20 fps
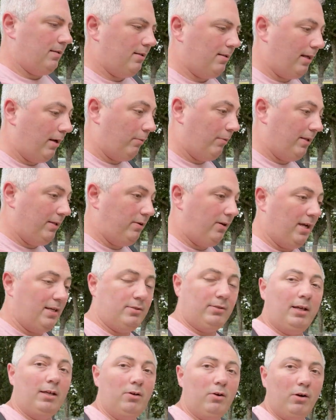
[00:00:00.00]
That way you
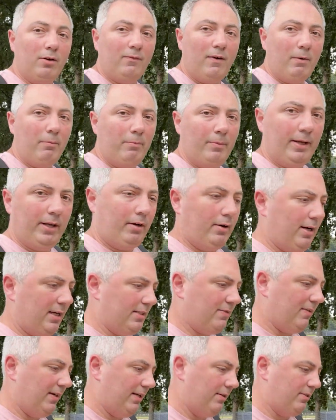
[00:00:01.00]
guys will get notified when we get our
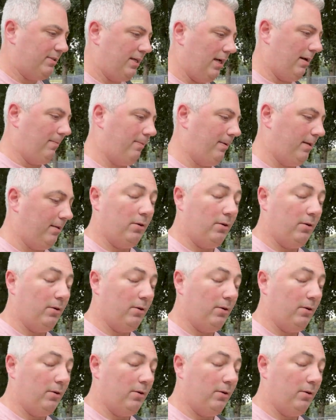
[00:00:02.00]
next videos up.